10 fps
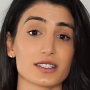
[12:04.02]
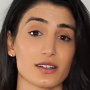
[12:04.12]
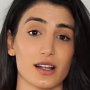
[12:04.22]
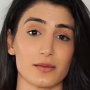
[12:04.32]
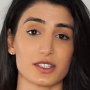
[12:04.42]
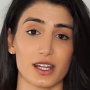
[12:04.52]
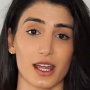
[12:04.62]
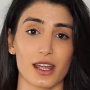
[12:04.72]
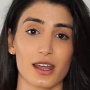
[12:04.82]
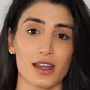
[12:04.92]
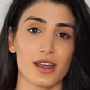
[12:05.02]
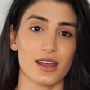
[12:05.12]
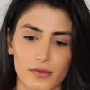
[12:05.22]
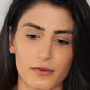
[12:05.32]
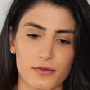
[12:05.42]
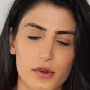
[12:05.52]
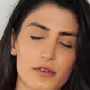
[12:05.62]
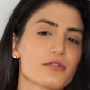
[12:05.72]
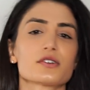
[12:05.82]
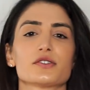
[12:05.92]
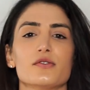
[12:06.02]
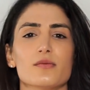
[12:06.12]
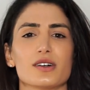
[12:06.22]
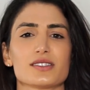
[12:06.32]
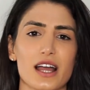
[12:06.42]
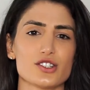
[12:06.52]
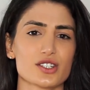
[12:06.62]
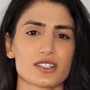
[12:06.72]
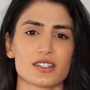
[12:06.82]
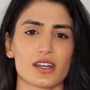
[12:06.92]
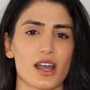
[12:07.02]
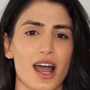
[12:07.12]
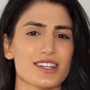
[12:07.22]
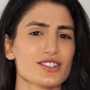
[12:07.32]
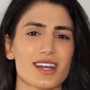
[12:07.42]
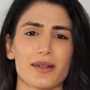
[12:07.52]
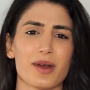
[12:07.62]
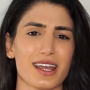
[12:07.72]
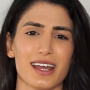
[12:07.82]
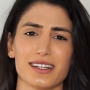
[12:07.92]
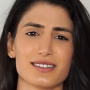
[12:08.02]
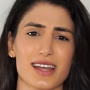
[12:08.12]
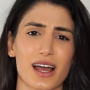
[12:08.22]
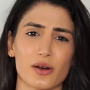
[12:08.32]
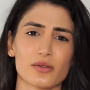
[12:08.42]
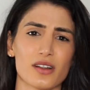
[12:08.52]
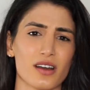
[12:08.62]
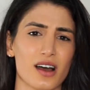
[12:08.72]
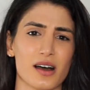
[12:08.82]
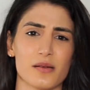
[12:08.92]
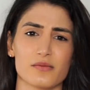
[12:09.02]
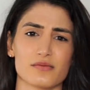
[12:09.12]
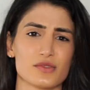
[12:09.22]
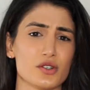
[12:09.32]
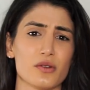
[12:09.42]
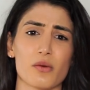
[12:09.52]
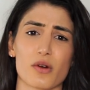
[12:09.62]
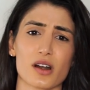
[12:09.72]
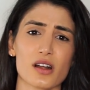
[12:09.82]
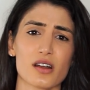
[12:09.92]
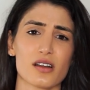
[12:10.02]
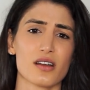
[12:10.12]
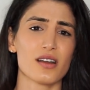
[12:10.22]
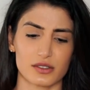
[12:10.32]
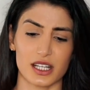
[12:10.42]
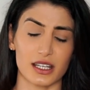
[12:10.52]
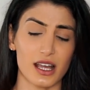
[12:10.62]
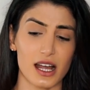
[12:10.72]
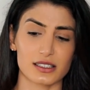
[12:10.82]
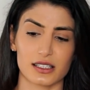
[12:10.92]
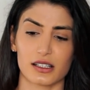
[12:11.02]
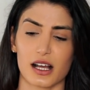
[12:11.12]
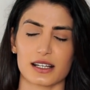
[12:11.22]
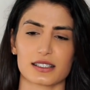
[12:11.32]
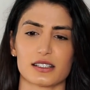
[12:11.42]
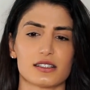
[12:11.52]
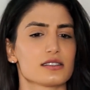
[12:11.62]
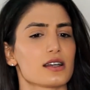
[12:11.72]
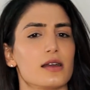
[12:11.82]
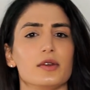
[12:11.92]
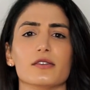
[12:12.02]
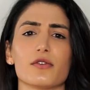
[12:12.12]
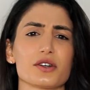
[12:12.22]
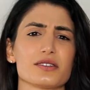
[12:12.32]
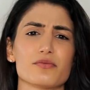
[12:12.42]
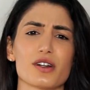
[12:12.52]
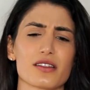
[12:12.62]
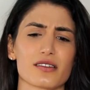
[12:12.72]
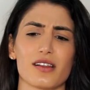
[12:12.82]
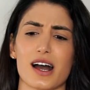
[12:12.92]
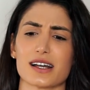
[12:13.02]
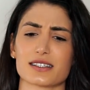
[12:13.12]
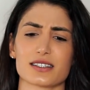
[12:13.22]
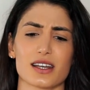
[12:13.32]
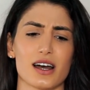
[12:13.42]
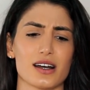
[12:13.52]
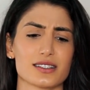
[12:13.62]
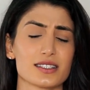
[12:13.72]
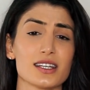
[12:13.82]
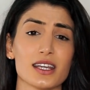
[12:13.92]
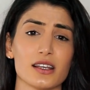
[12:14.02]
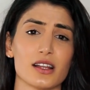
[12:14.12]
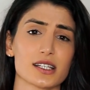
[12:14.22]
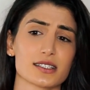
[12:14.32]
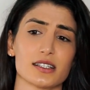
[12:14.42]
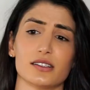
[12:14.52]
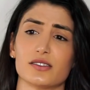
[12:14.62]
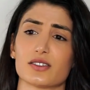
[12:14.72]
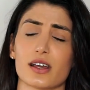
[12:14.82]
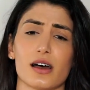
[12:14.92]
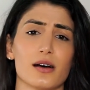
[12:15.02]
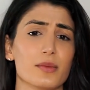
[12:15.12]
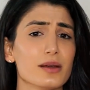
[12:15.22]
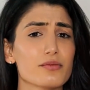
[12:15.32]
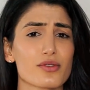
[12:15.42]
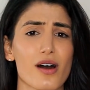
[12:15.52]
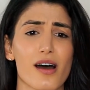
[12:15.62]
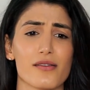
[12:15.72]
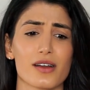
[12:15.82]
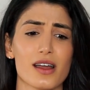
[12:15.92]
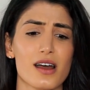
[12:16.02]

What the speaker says: I still am today. For the first few months, I just had my head down, doing the work, taking acting classes. I'm in voice and breath class, singing lessons, improv,